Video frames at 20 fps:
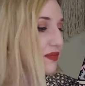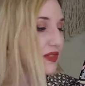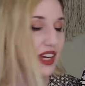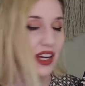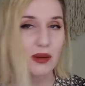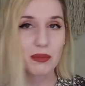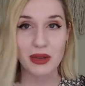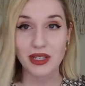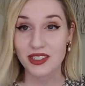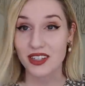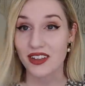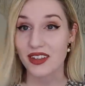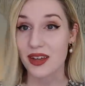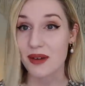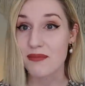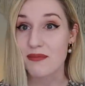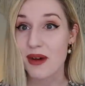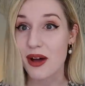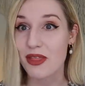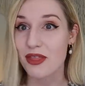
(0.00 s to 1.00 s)
kind of based on the
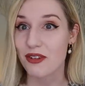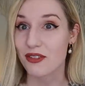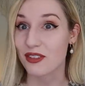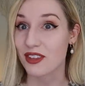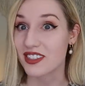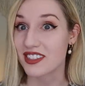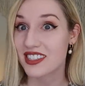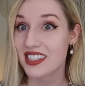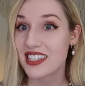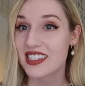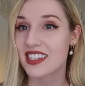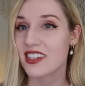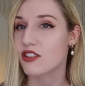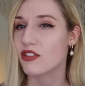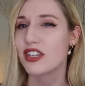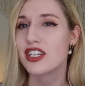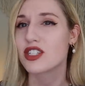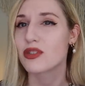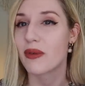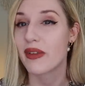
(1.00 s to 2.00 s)
month or the season,
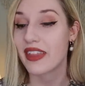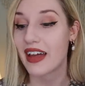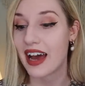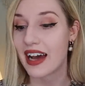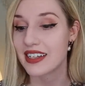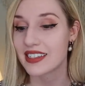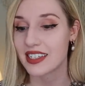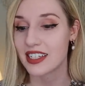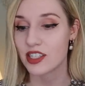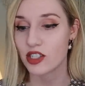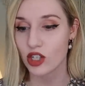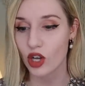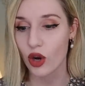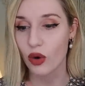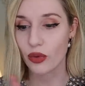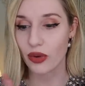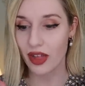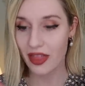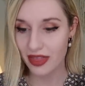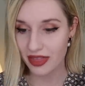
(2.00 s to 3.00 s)
or each month has its
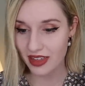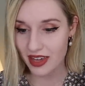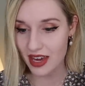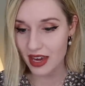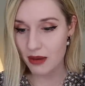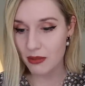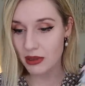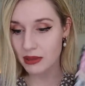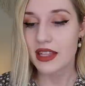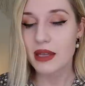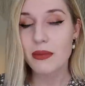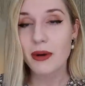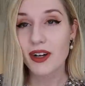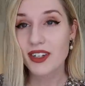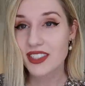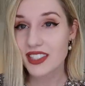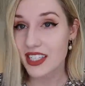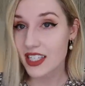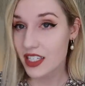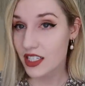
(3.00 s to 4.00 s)
own theme. The
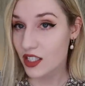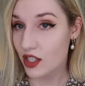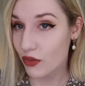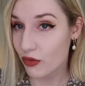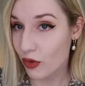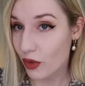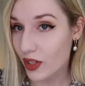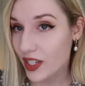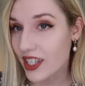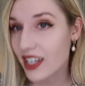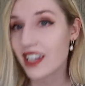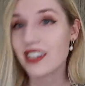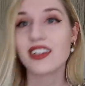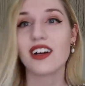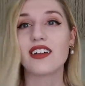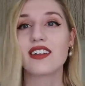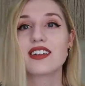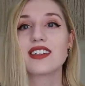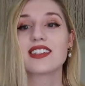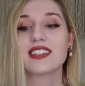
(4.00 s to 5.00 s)
box is
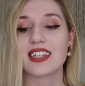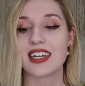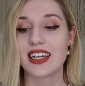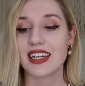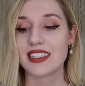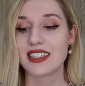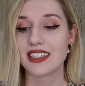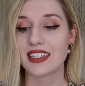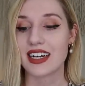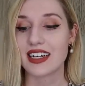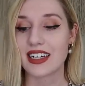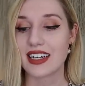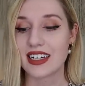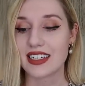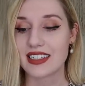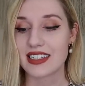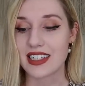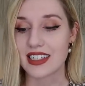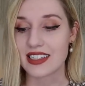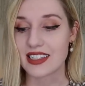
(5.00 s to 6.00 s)

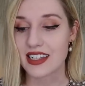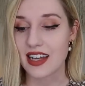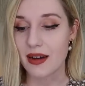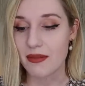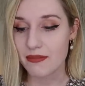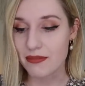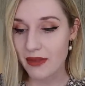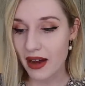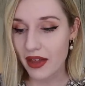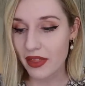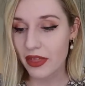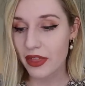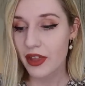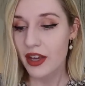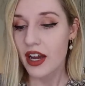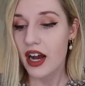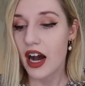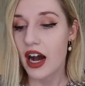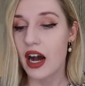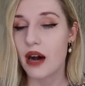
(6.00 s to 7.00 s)
$49.99 a month.
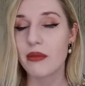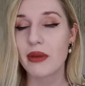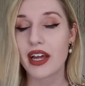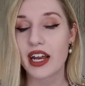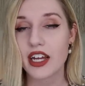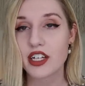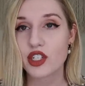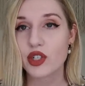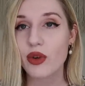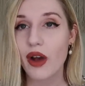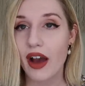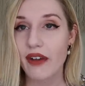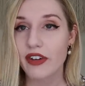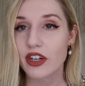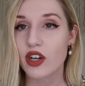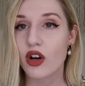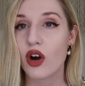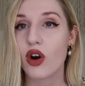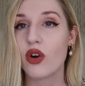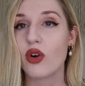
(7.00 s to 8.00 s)
And I do have a
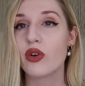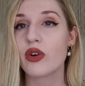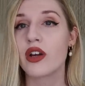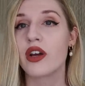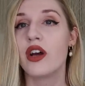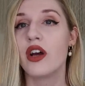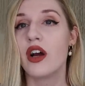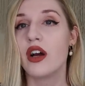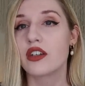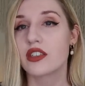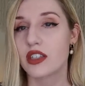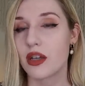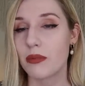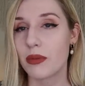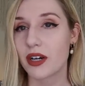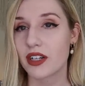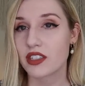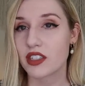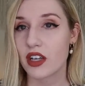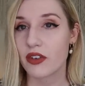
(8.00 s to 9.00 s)
code,
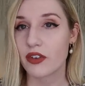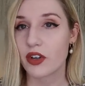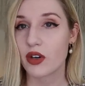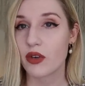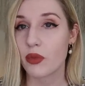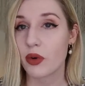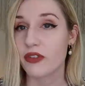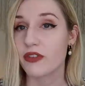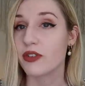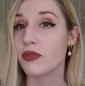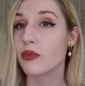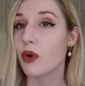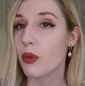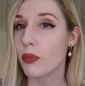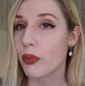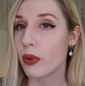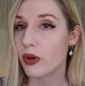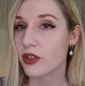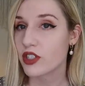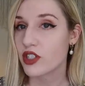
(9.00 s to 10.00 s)
SubBoxLover, where if you
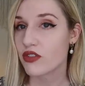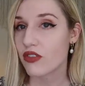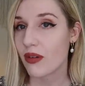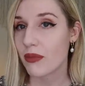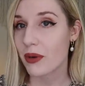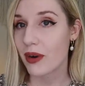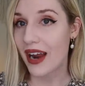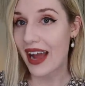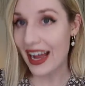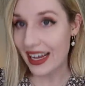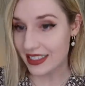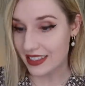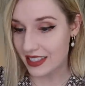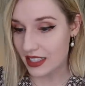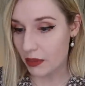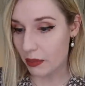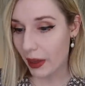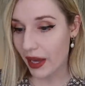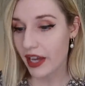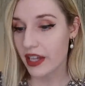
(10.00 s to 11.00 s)
purchase from her
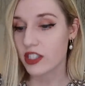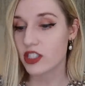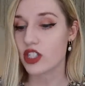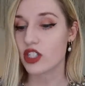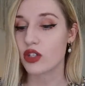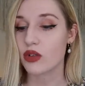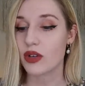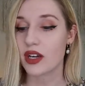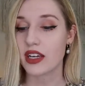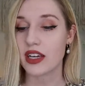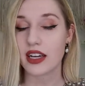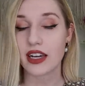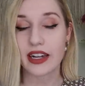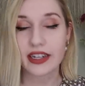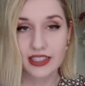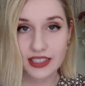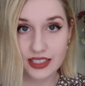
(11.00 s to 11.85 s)
Etsy page, you can get a